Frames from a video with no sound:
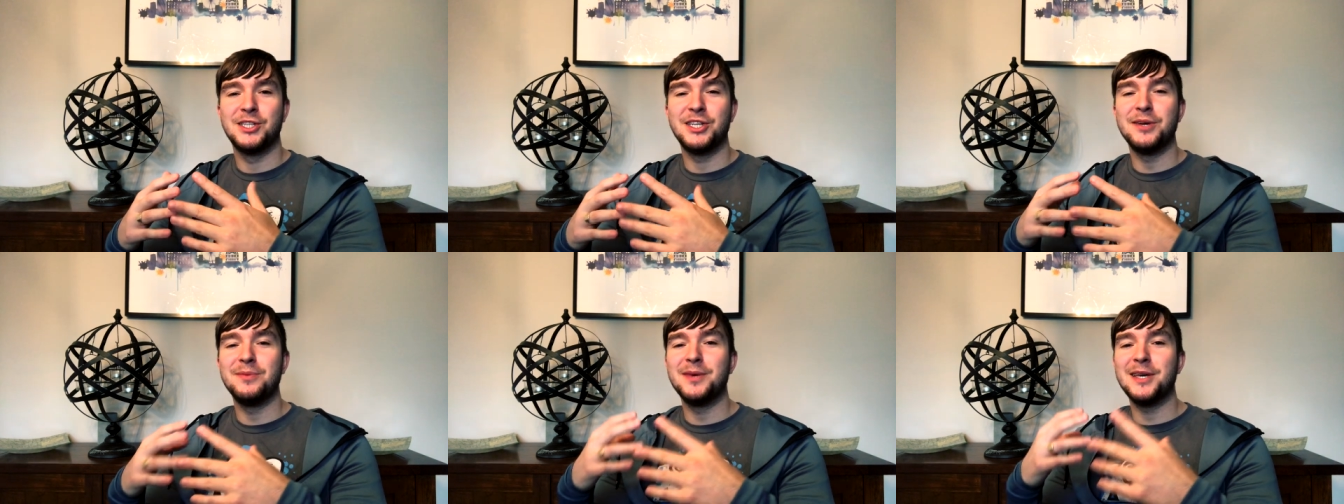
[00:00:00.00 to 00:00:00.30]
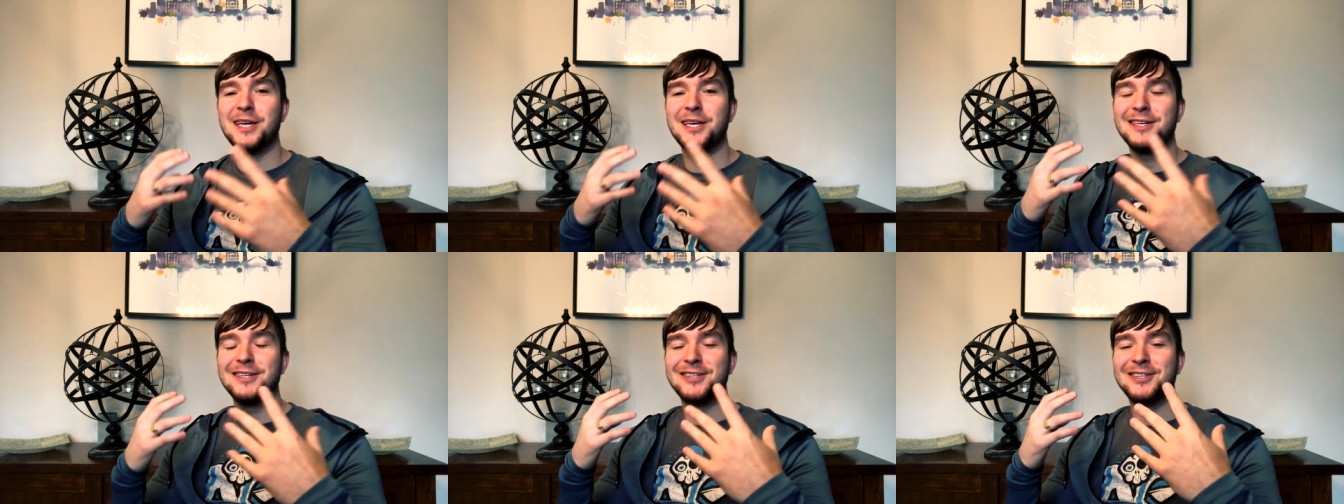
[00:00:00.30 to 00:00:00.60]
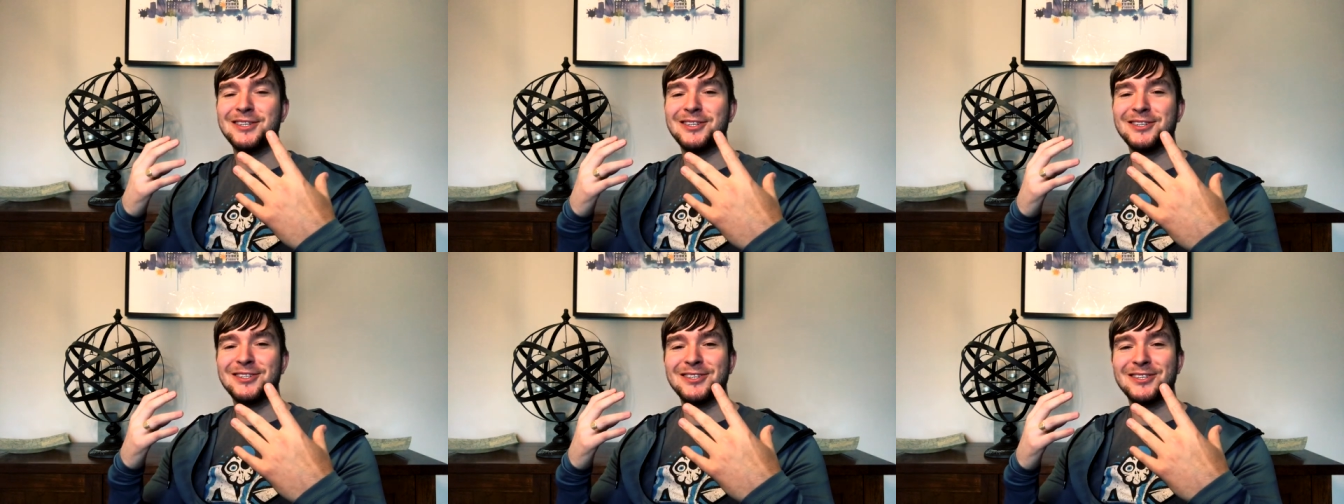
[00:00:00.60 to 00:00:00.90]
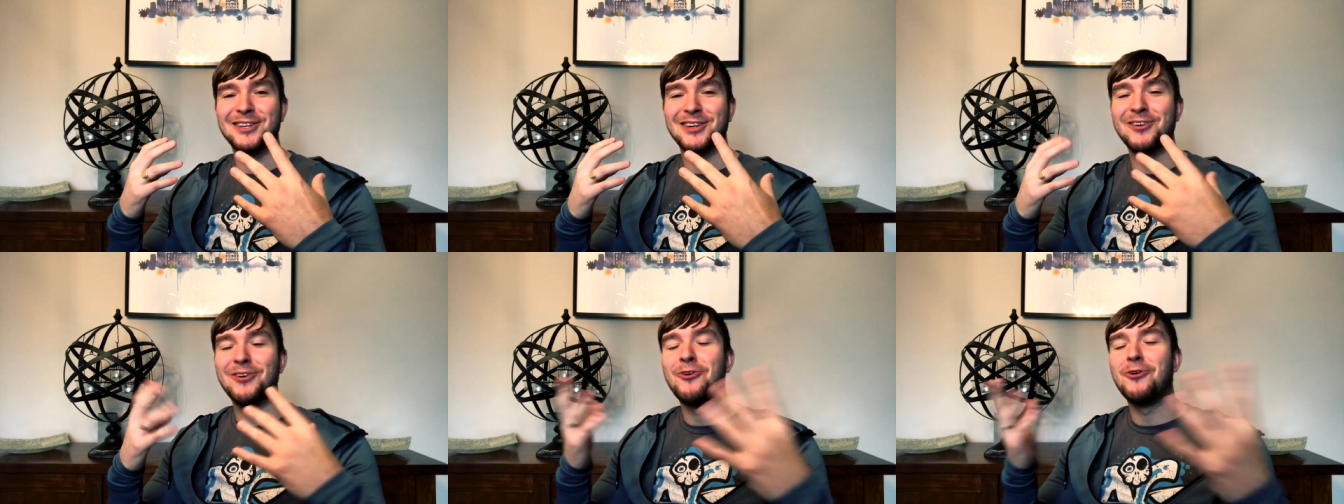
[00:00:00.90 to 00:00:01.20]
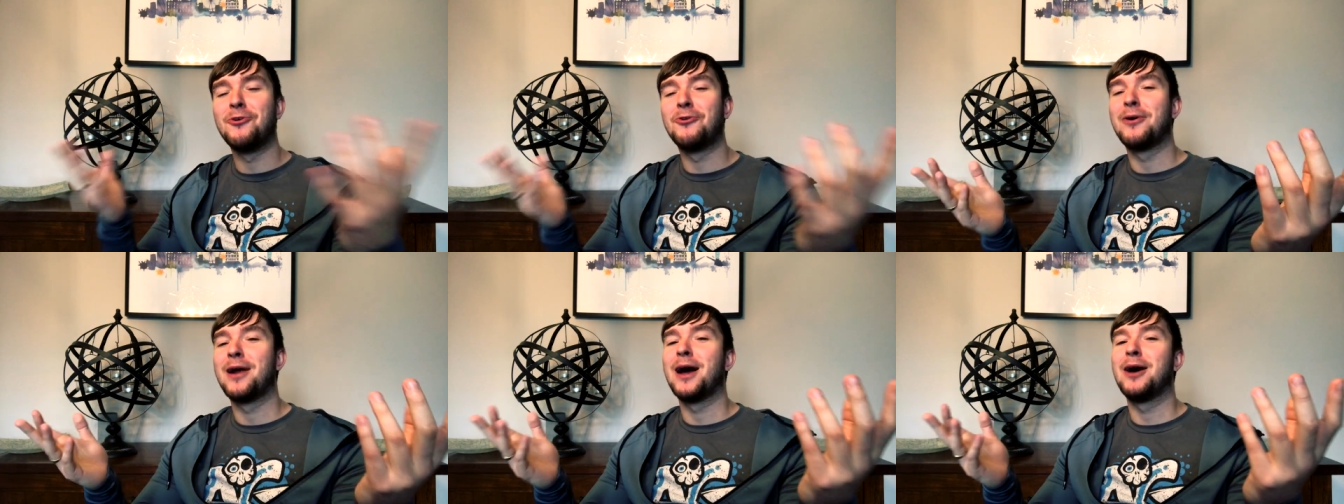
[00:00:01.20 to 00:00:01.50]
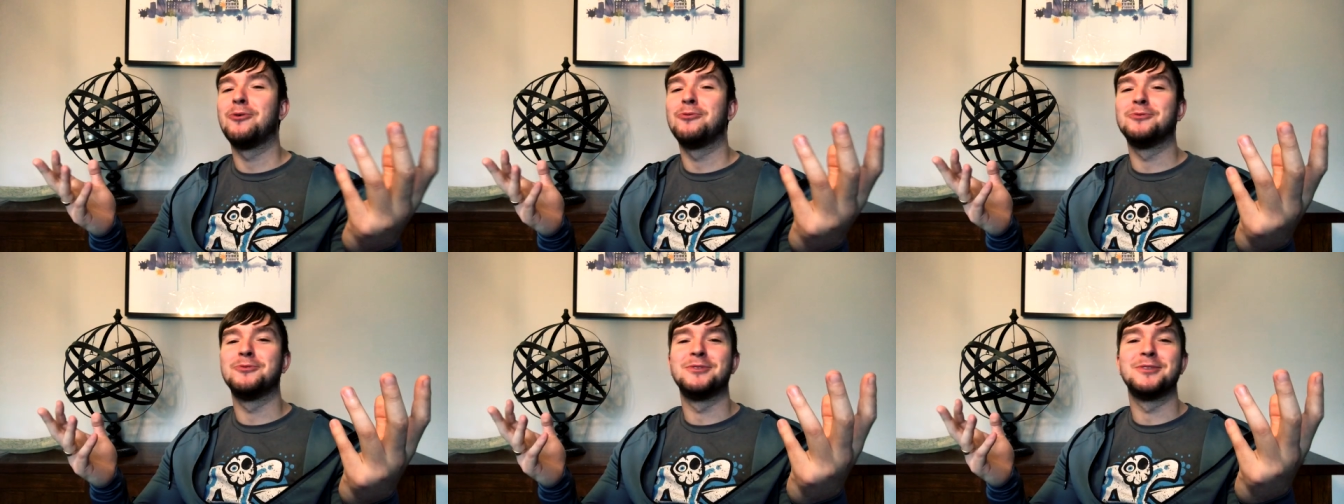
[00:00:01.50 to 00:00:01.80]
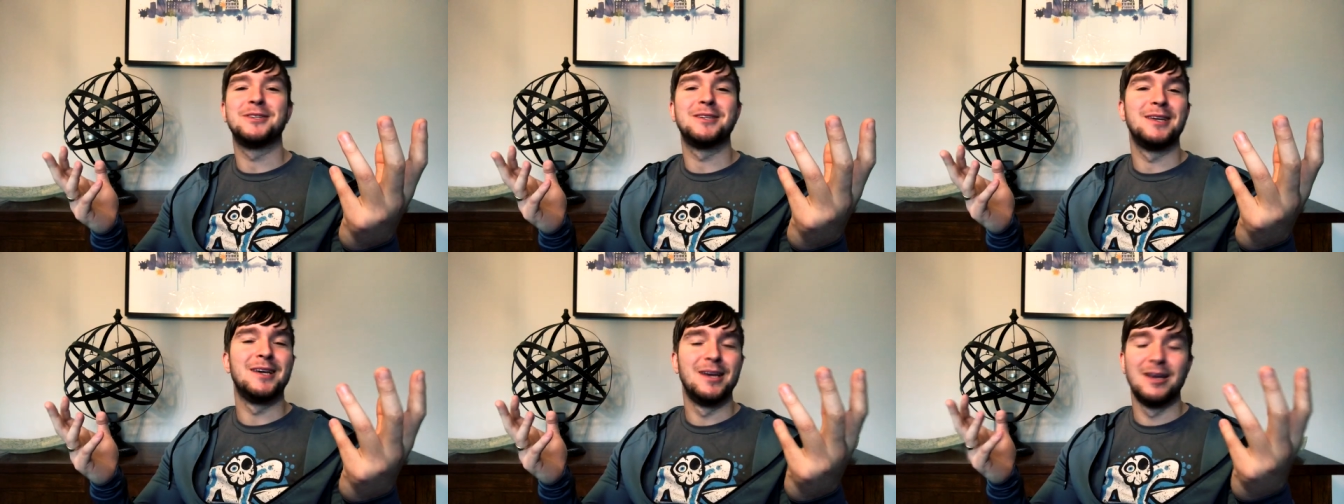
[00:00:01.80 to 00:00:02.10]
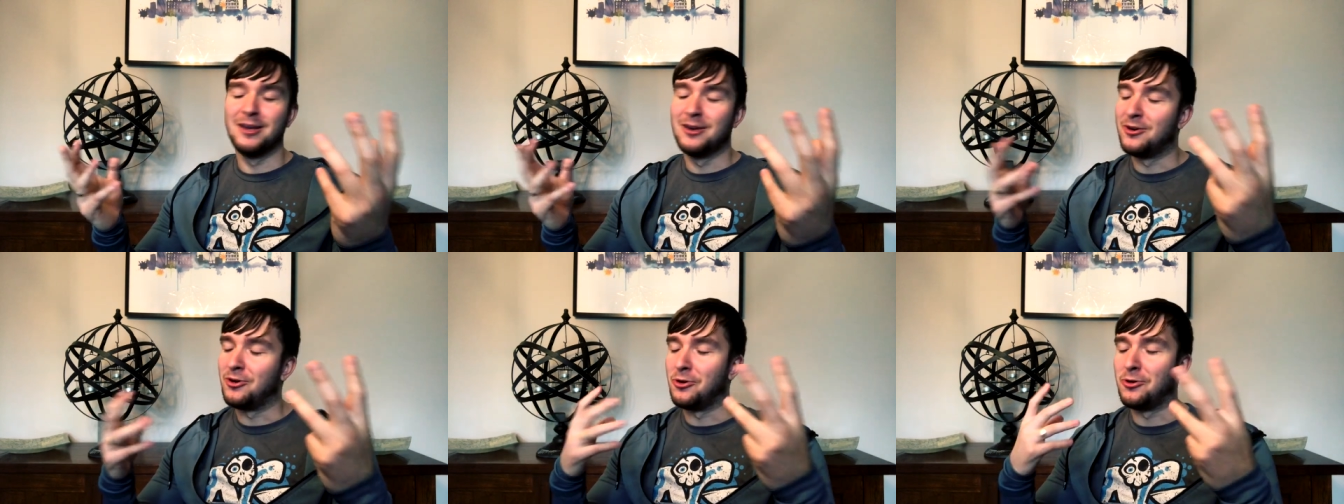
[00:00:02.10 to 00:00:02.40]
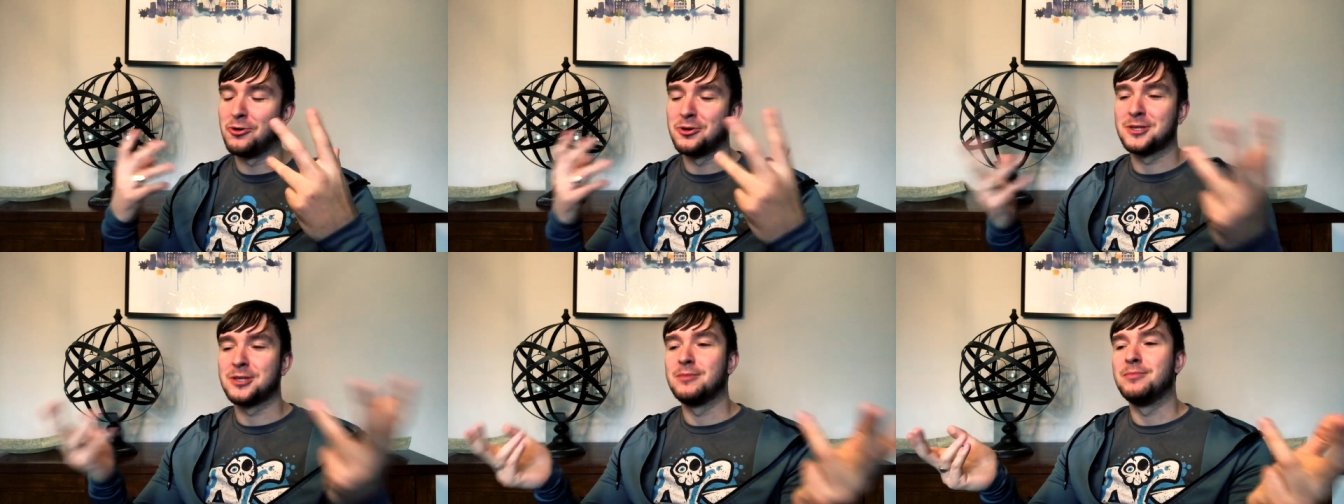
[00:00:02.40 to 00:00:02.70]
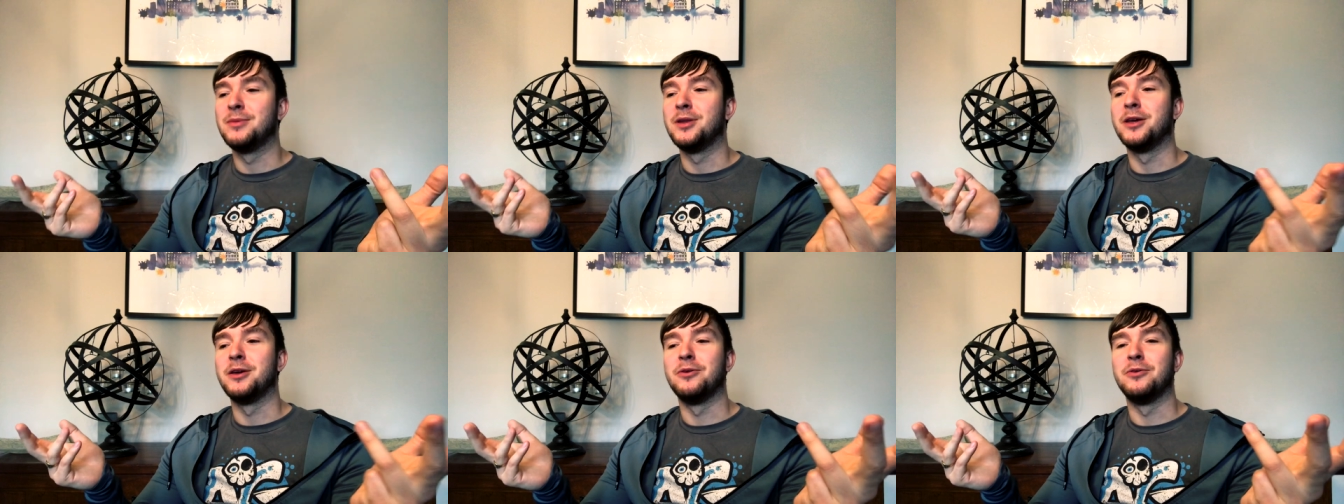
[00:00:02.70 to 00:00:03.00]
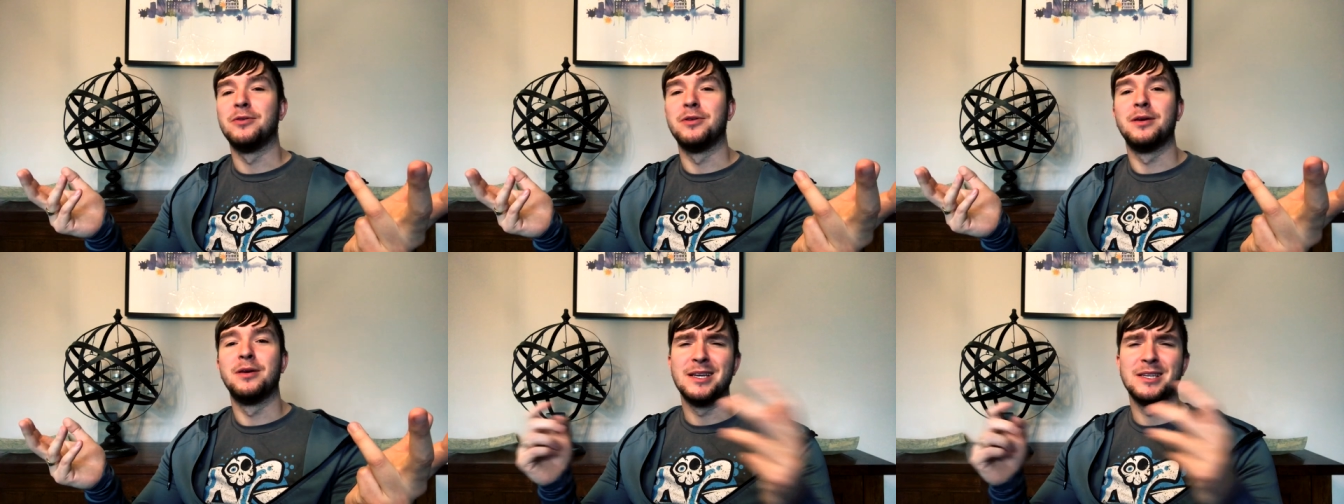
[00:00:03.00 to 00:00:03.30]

Jimmy is just an all round awesome dude.